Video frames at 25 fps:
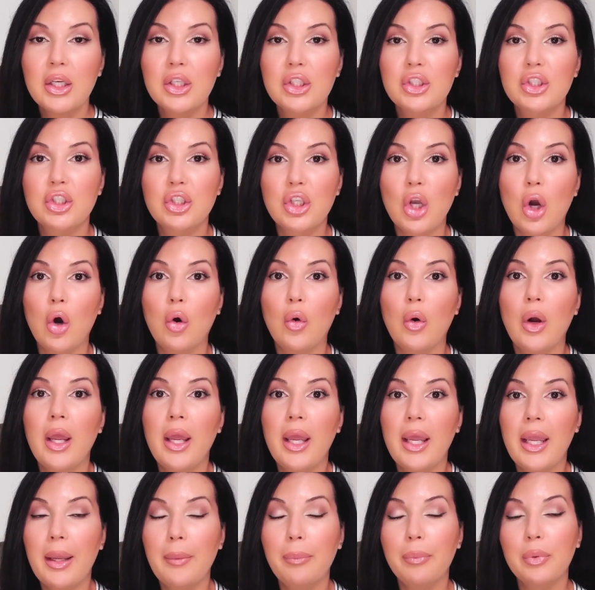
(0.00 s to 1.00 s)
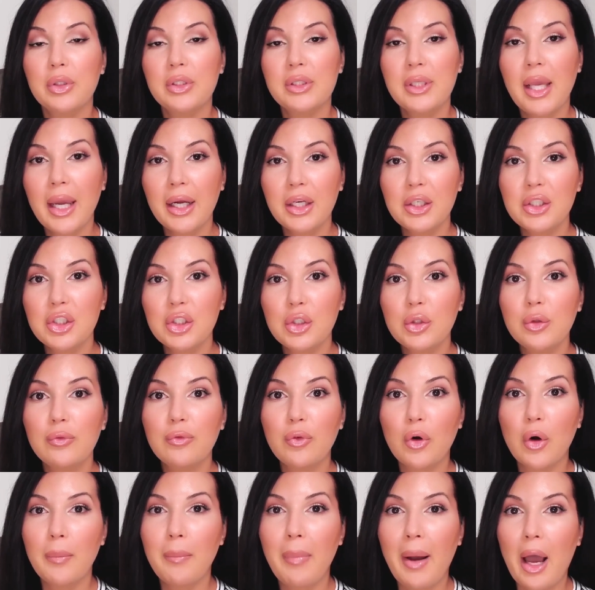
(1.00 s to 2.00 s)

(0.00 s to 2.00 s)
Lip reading: So it protects you for